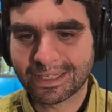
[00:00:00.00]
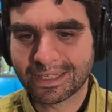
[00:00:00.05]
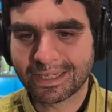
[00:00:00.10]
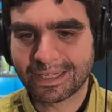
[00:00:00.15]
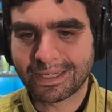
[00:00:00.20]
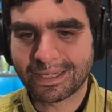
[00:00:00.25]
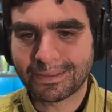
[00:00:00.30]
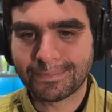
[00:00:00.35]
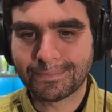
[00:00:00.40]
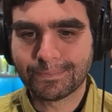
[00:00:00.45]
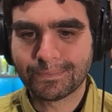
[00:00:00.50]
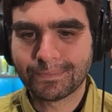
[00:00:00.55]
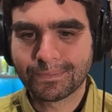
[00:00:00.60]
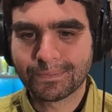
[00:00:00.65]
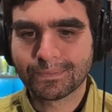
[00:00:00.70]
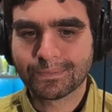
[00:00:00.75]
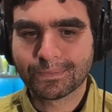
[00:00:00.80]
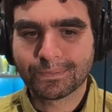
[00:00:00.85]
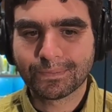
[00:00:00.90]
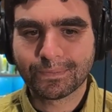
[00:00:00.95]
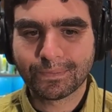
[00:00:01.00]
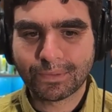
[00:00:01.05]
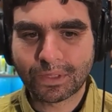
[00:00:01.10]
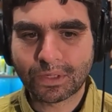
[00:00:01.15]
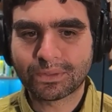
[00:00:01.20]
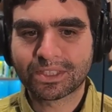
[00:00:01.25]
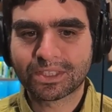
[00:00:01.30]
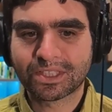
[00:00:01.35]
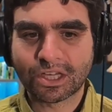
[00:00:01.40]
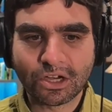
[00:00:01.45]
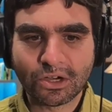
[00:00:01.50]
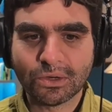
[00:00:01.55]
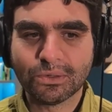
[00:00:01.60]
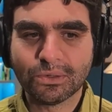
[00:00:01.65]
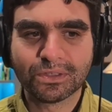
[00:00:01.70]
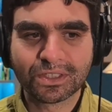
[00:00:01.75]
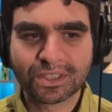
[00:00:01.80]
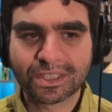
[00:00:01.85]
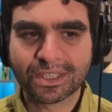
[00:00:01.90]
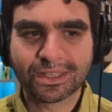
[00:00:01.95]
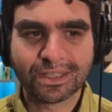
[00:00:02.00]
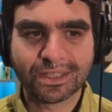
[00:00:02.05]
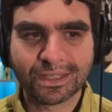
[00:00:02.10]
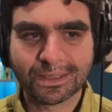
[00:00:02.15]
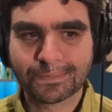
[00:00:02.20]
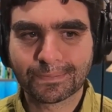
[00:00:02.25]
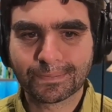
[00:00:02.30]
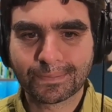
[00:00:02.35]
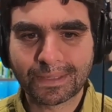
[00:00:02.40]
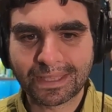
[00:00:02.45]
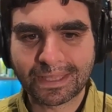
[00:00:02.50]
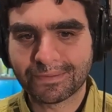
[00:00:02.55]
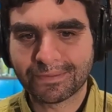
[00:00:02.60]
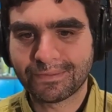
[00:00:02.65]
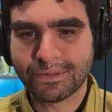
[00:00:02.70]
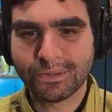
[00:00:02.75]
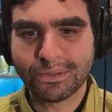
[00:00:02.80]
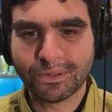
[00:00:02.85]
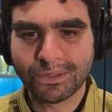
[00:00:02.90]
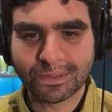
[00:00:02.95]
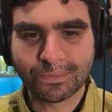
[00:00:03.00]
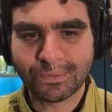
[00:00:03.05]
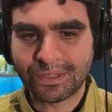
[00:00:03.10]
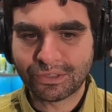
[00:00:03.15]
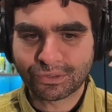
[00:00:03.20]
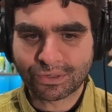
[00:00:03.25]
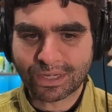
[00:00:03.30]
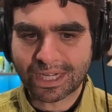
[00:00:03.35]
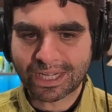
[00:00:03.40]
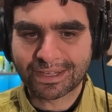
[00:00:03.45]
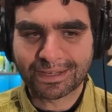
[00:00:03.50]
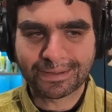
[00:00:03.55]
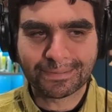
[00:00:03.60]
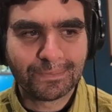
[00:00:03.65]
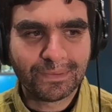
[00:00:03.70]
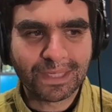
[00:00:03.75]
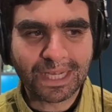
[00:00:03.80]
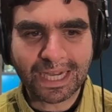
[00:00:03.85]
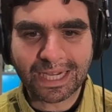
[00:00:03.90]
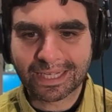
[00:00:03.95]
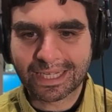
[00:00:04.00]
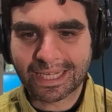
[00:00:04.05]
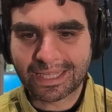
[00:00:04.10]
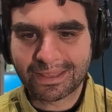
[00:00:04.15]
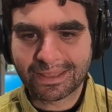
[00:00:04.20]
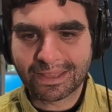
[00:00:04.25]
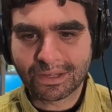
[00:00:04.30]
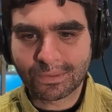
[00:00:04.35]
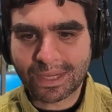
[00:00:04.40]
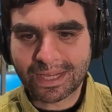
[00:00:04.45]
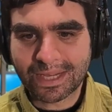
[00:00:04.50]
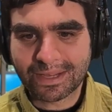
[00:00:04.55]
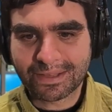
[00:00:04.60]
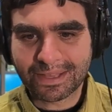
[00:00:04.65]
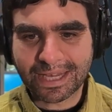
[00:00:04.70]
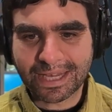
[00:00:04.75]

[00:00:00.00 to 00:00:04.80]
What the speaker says: it's the host and the food, and we try to not get in their way of that.